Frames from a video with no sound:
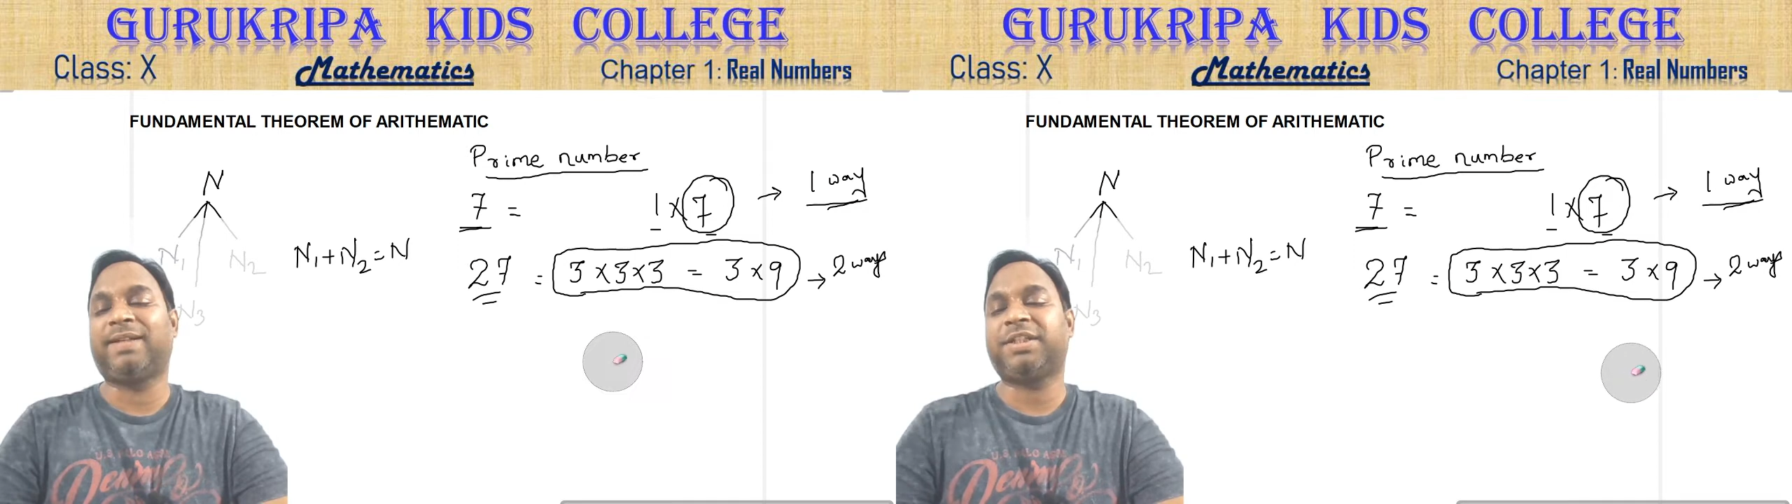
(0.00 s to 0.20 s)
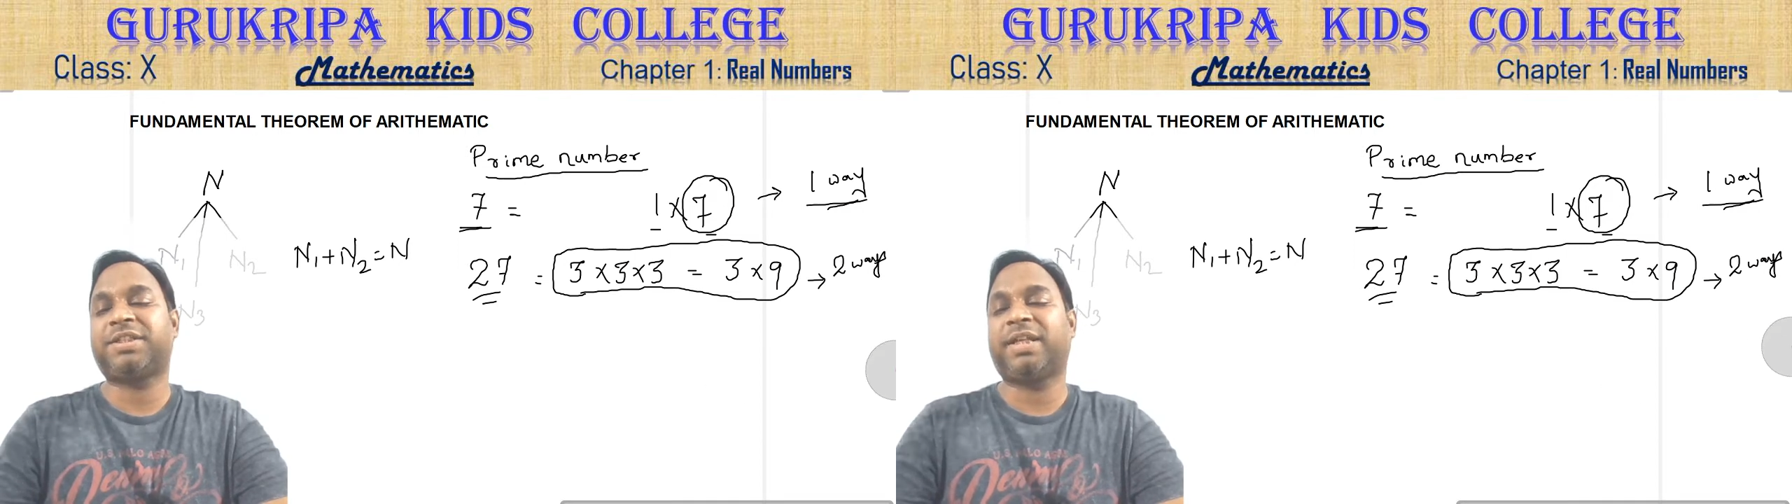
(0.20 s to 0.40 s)

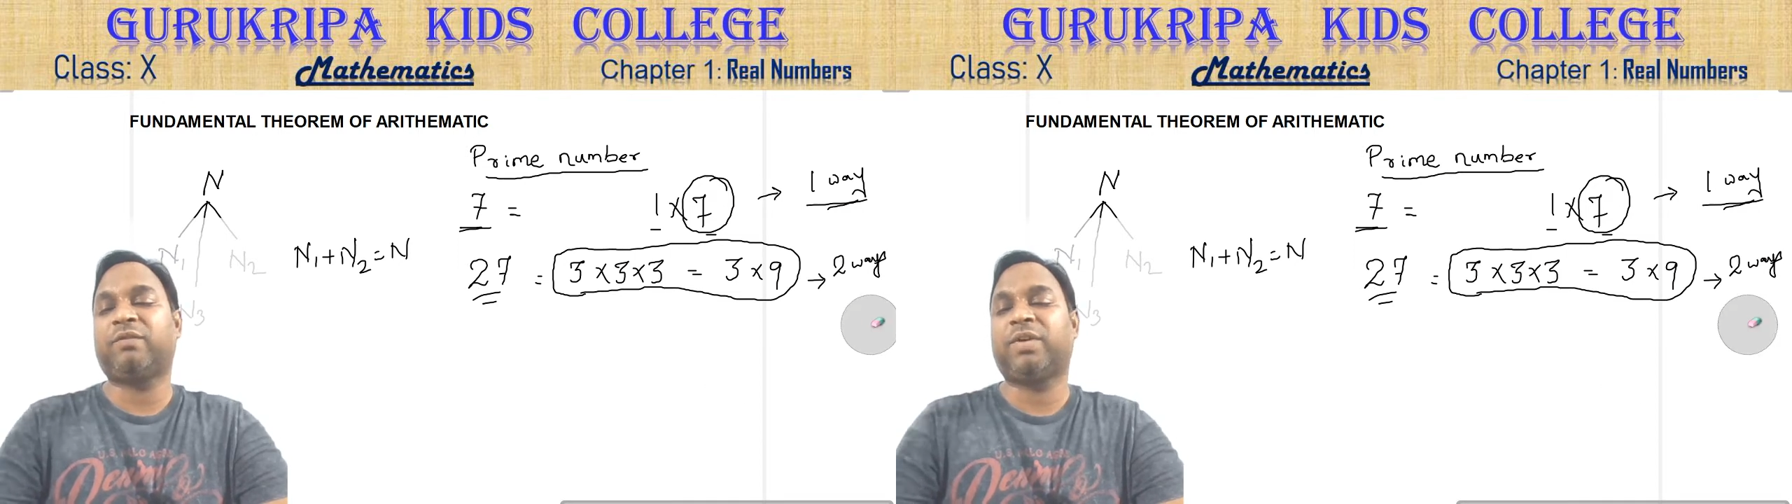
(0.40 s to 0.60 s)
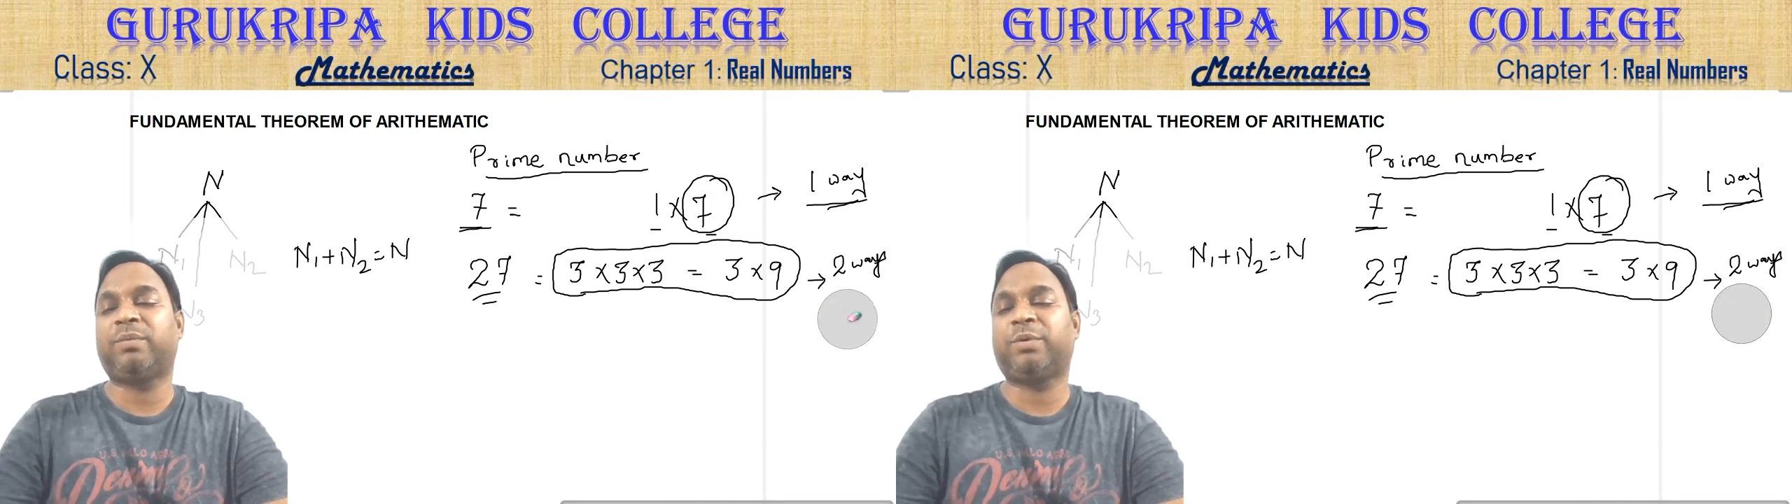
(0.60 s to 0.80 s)
Let's take
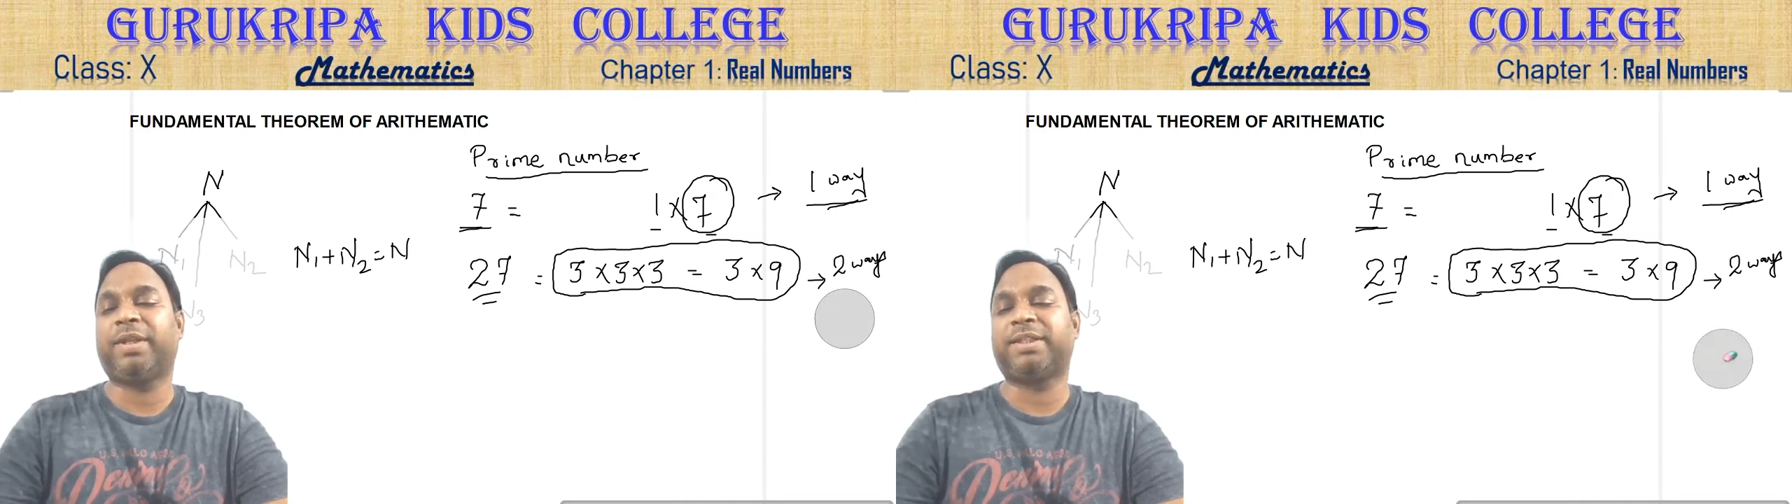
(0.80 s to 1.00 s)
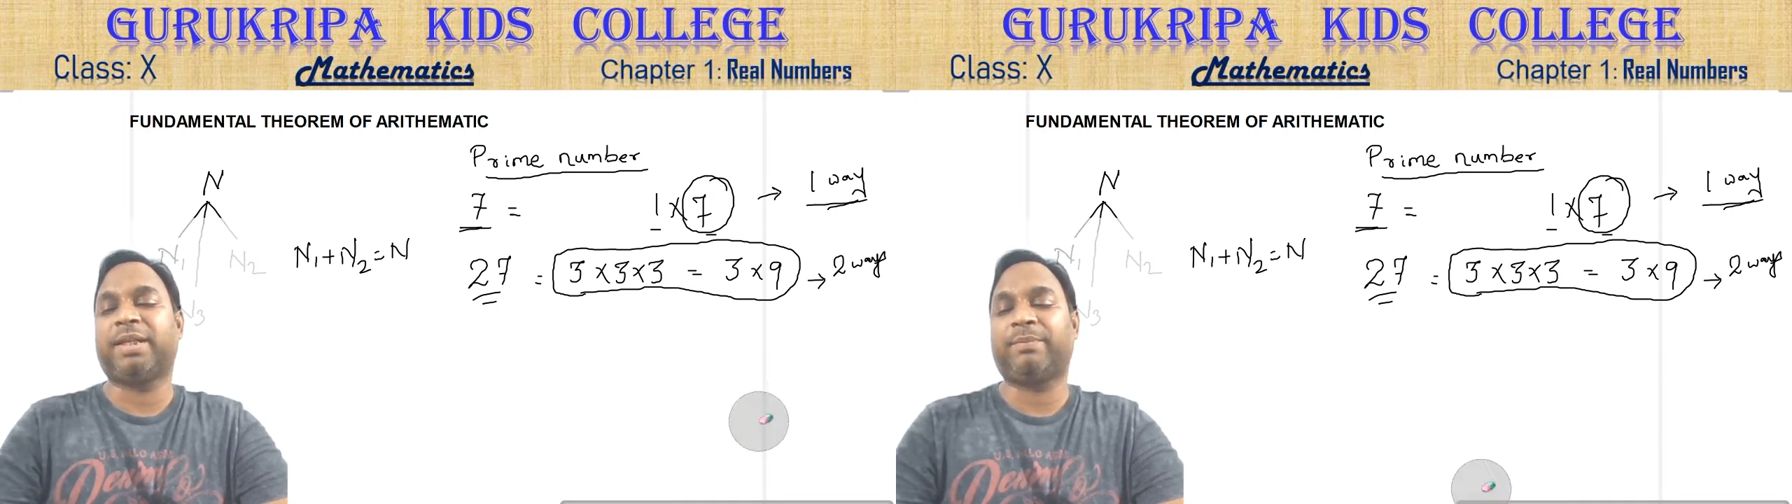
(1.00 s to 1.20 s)
one more
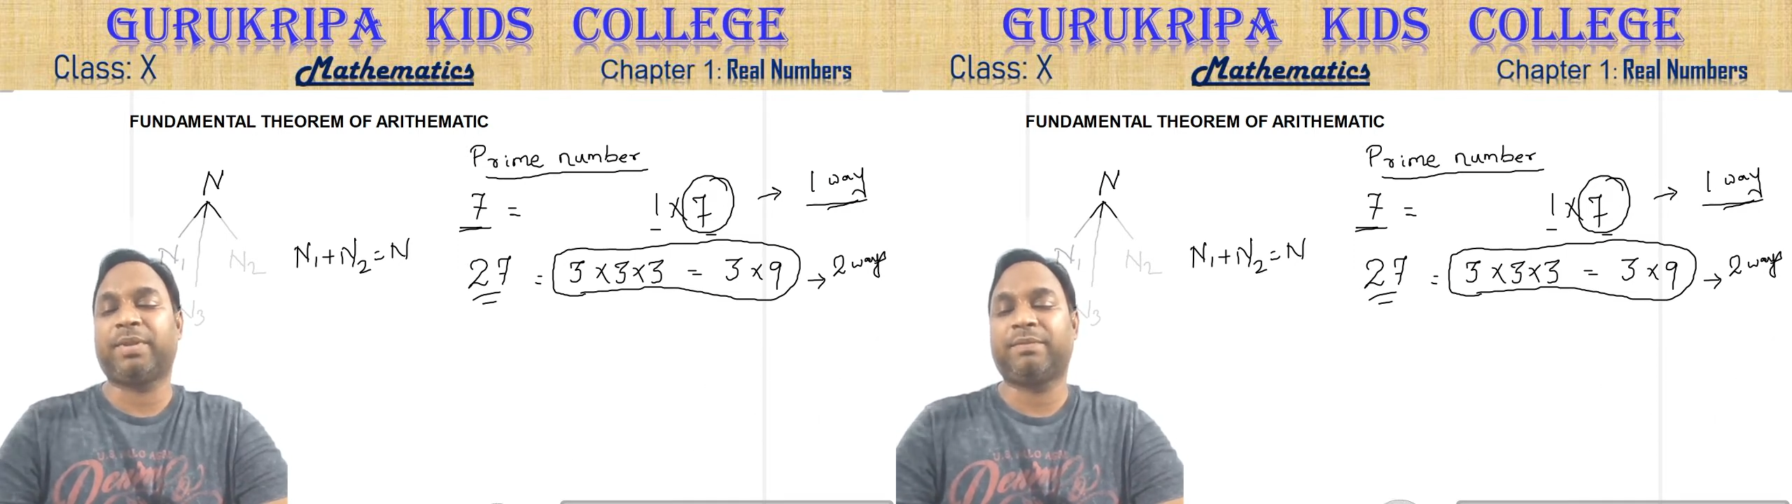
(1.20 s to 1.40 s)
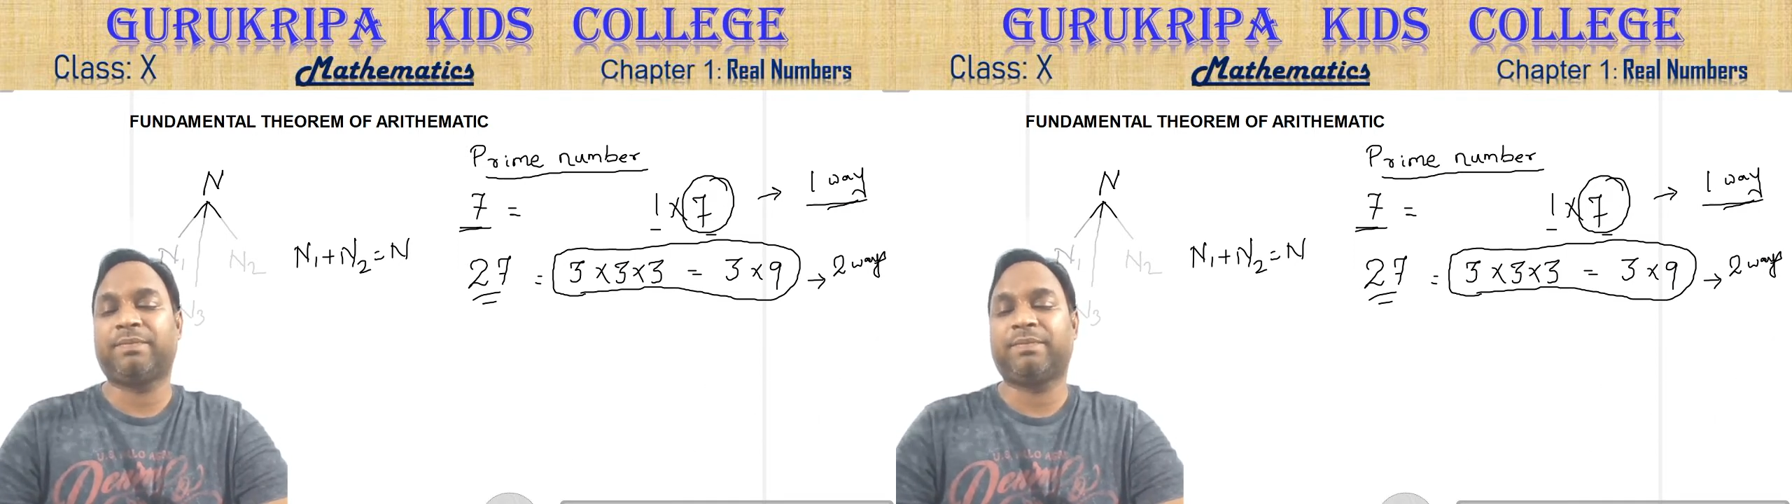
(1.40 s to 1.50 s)
example.